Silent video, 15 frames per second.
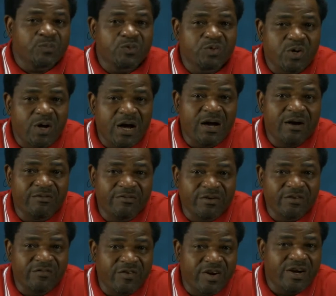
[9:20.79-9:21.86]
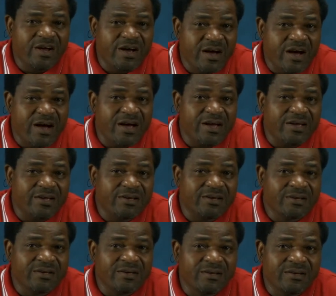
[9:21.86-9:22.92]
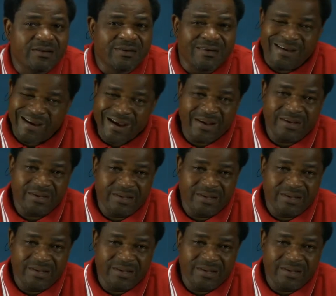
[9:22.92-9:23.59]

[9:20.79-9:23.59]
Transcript: to have a very high IQ.